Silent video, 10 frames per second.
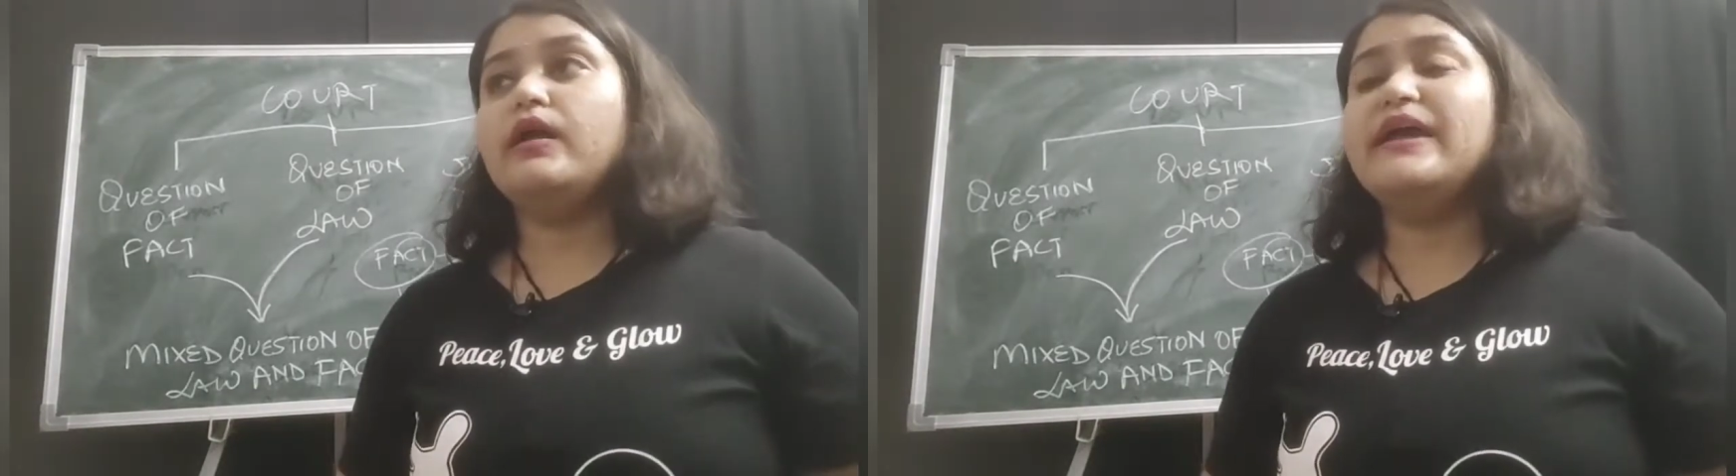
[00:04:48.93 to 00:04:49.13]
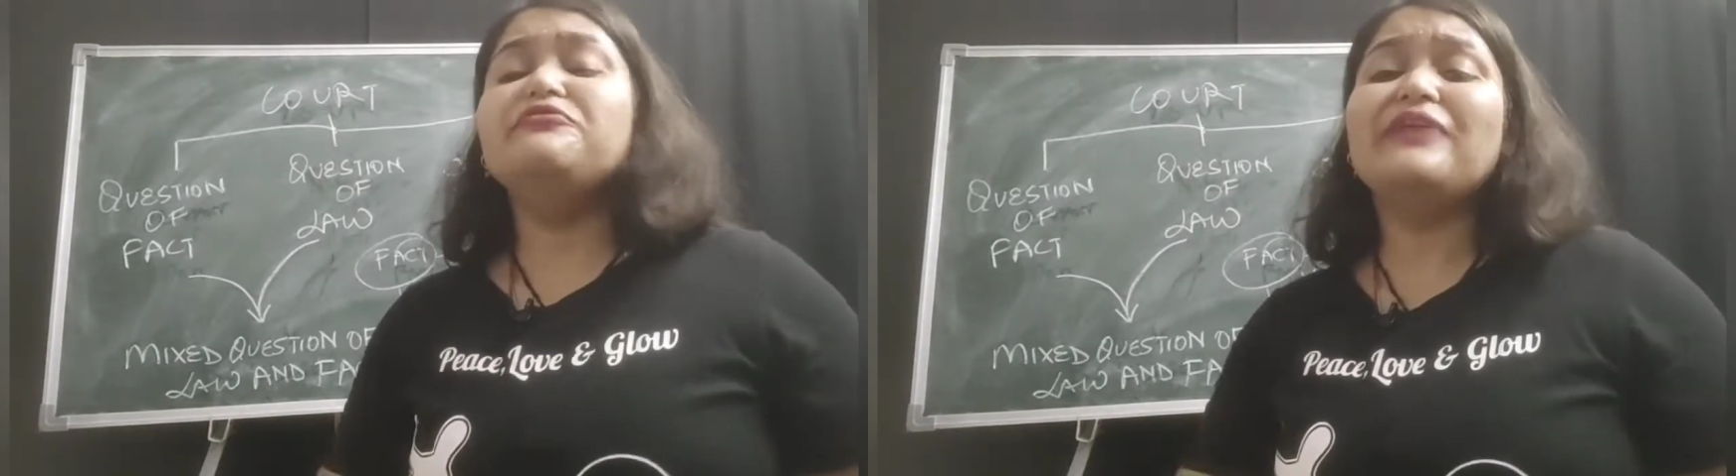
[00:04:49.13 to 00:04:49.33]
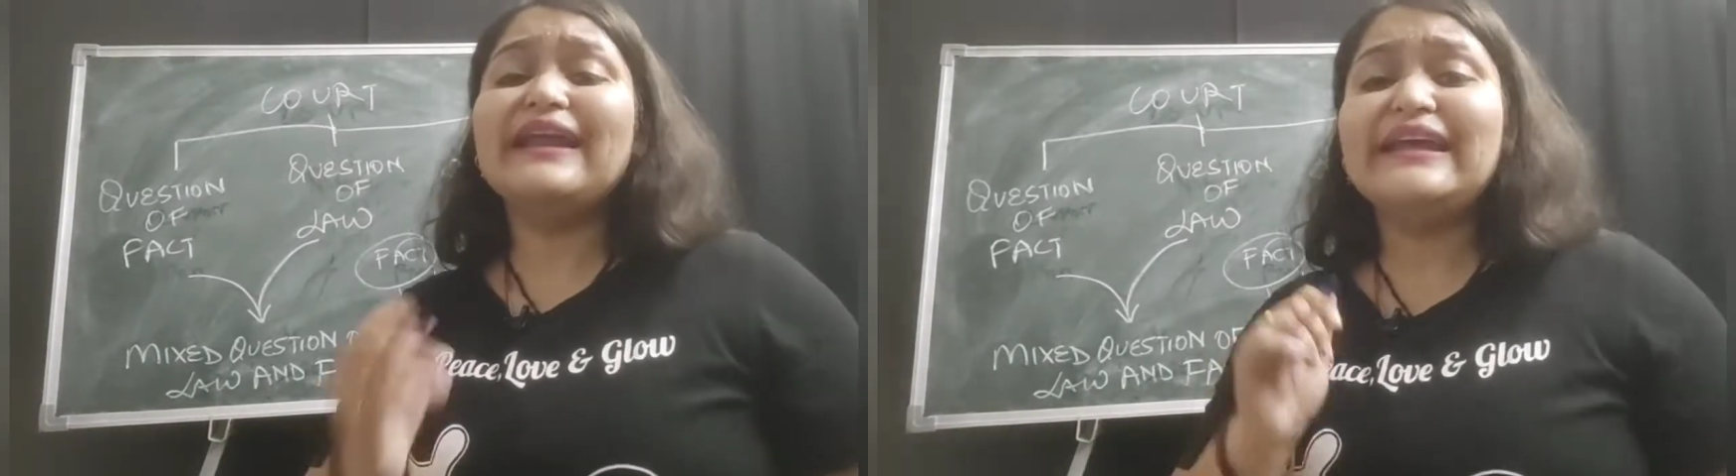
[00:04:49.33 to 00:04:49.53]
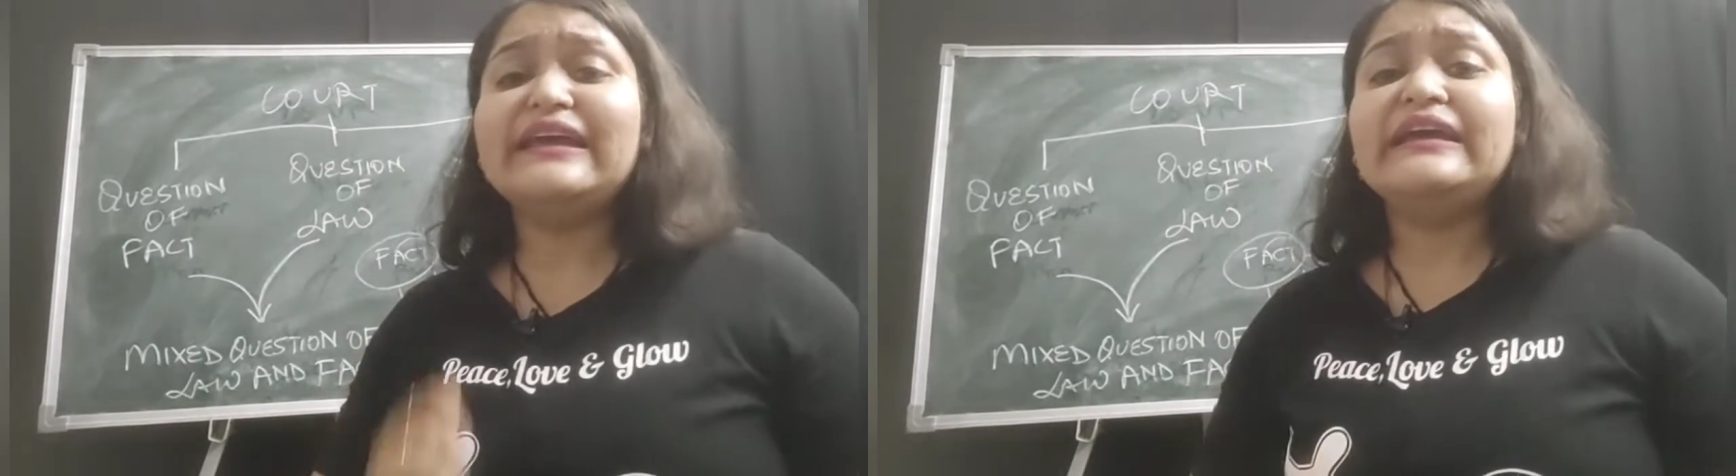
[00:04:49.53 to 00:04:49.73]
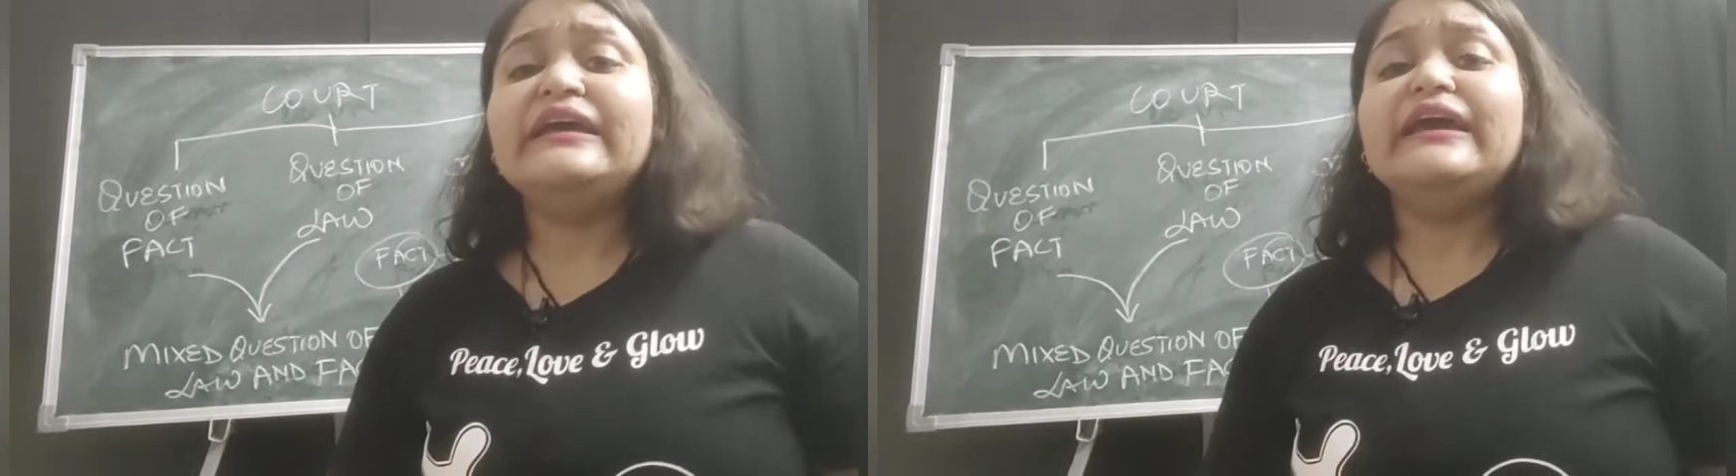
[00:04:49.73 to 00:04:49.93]

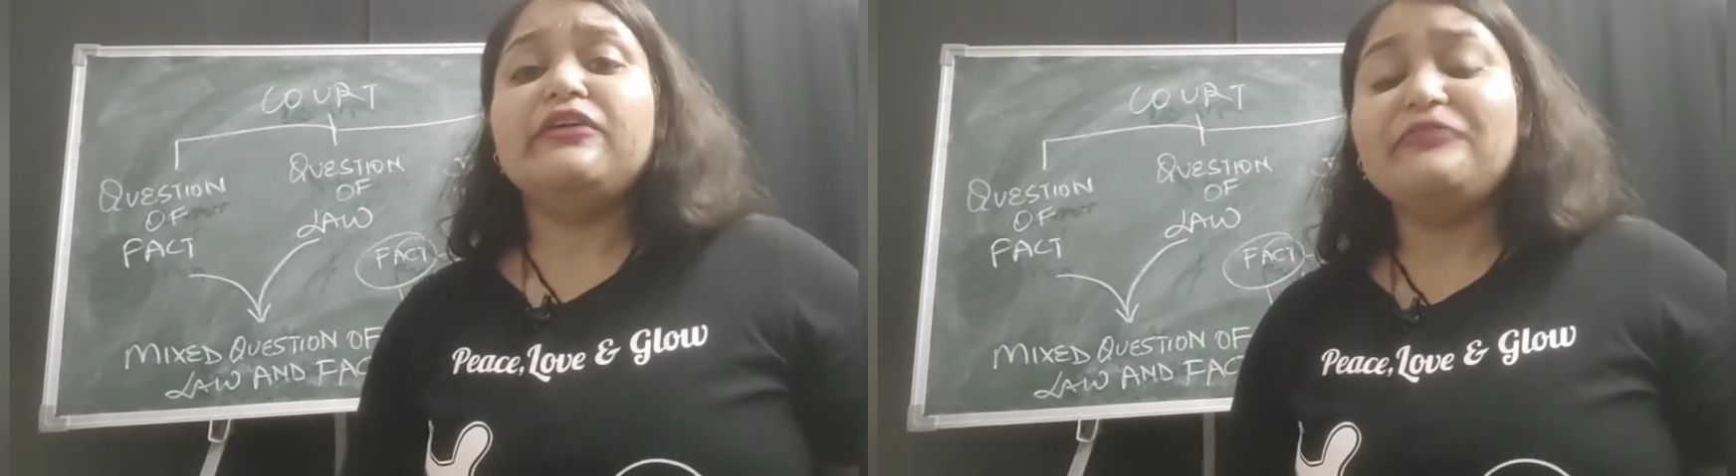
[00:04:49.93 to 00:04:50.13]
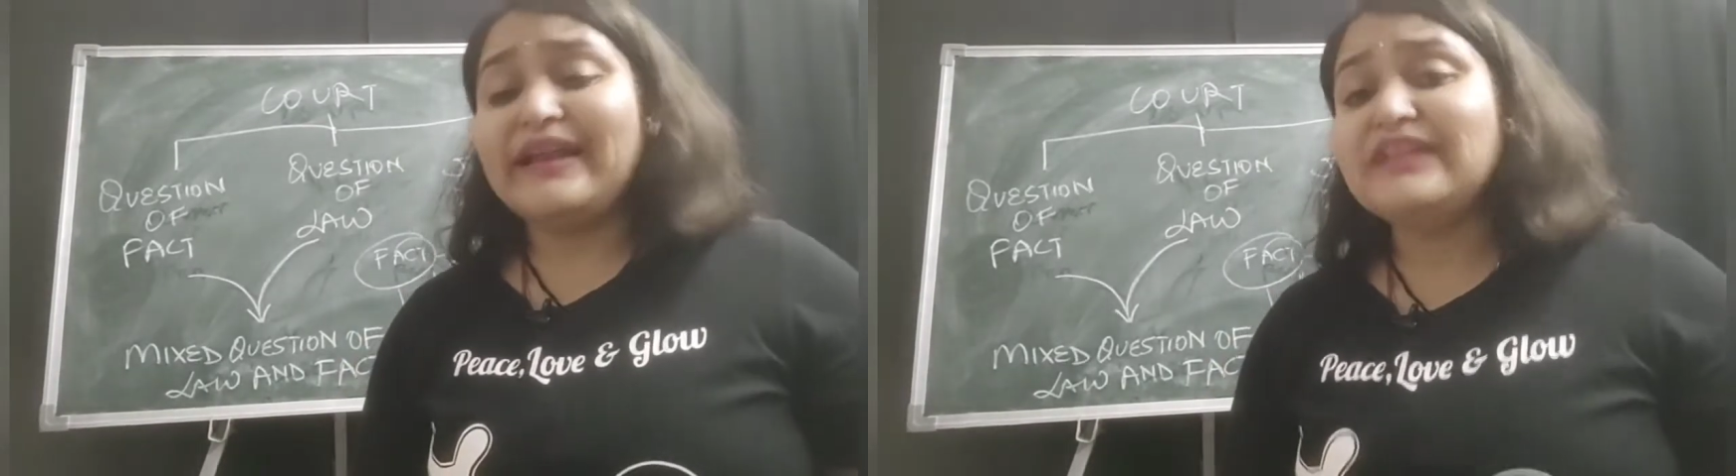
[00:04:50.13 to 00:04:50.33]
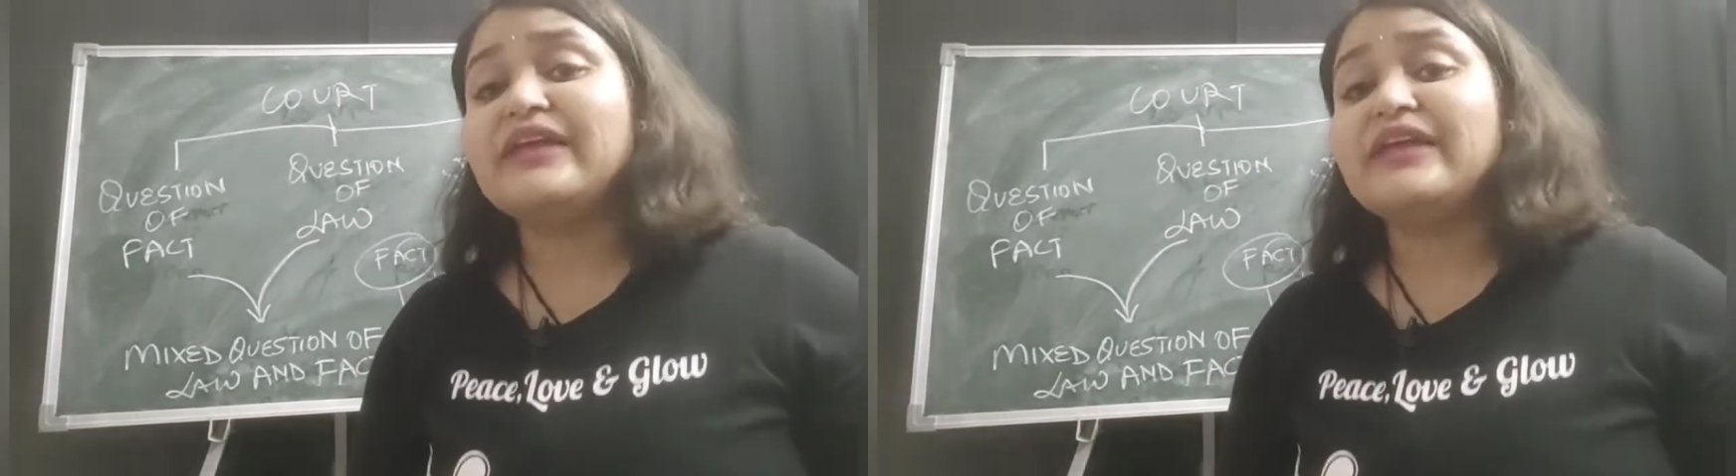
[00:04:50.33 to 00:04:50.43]
if any